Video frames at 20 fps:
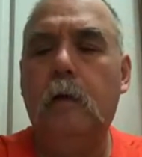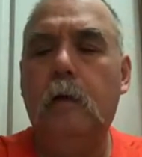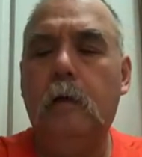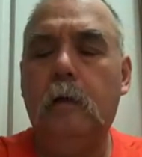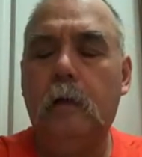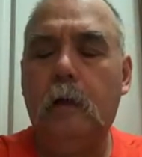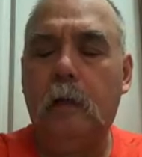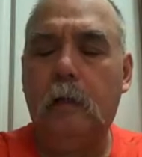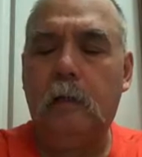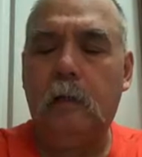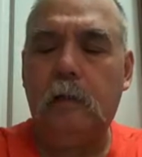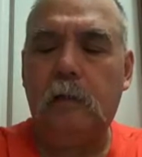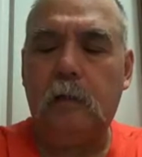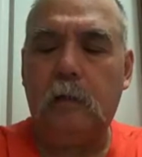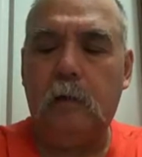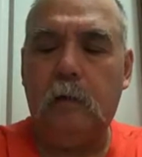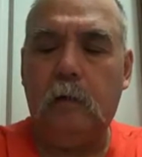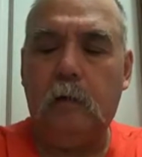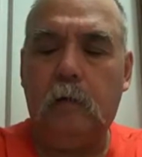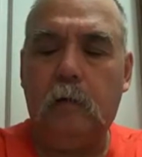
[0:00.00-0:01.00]
That doesn't
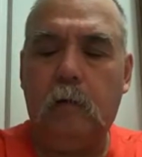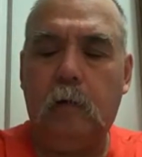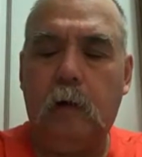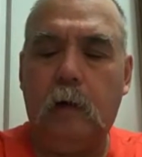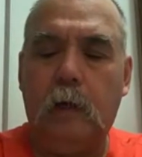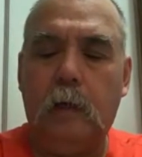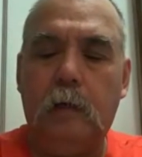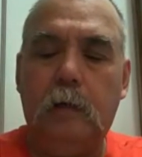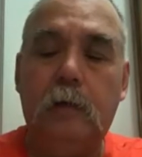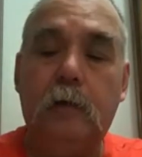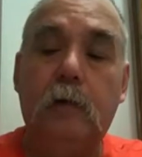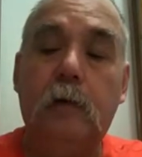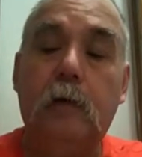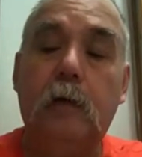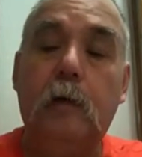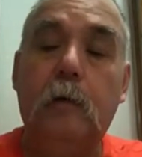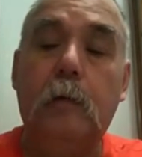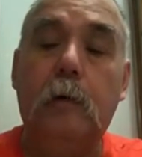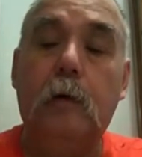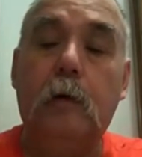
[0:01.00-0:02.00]
look right. Here
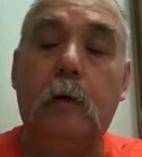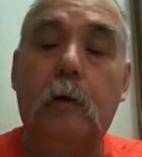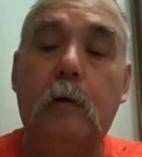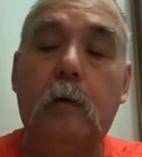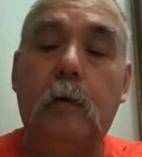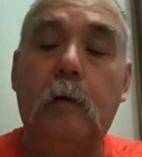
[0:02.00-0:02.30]
we are.